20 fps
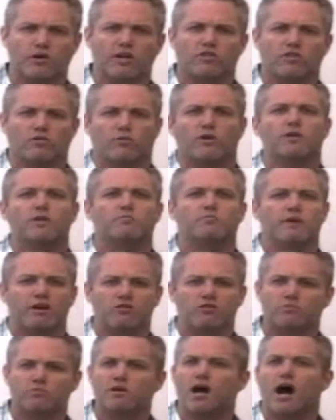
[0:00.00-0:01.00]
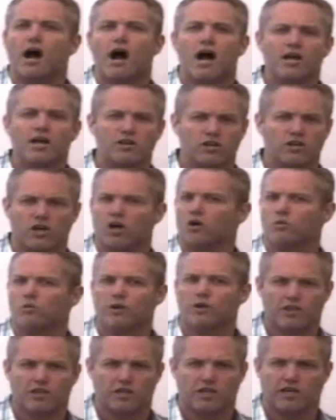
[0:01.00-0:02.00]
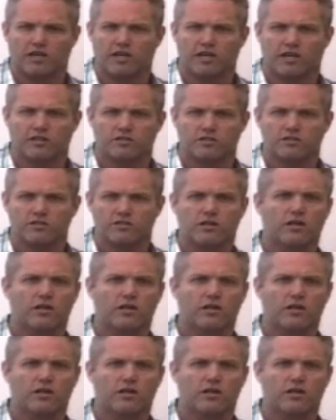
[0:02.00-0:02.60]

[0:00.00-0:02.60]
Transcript: 3-bedroom condo with the kids.